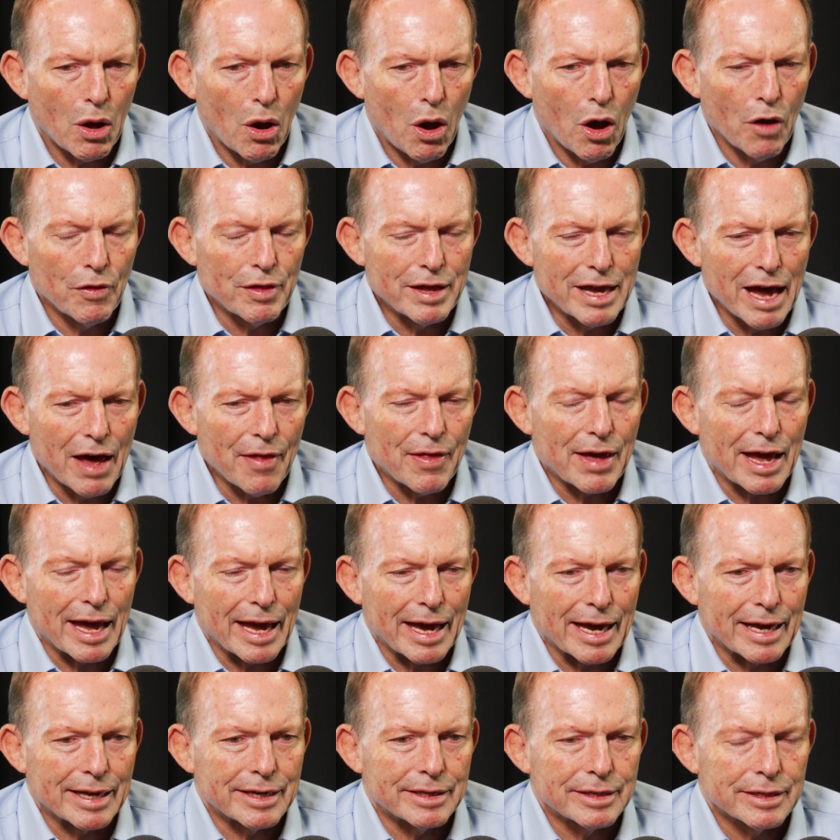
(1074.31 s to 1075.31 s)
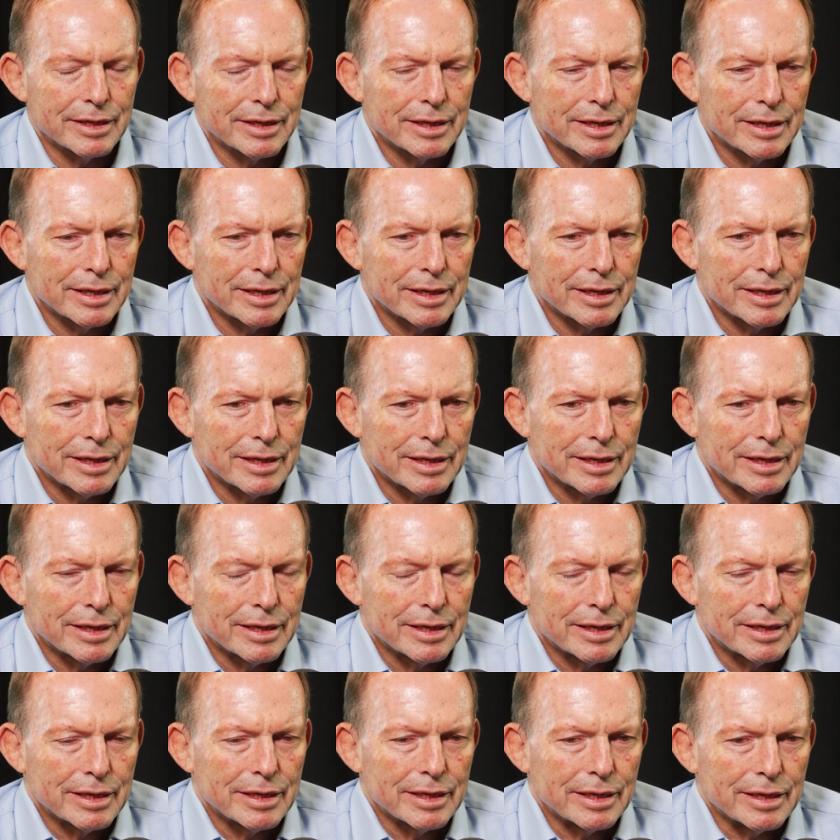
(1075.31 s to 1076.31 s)
On the other hand,
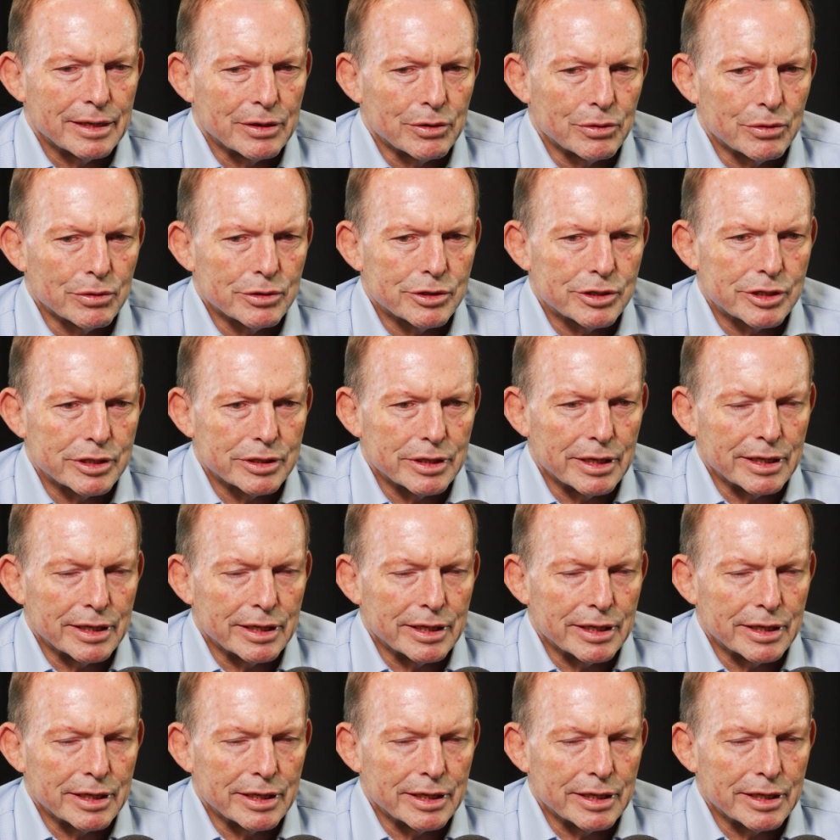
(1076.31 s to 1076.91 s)
it also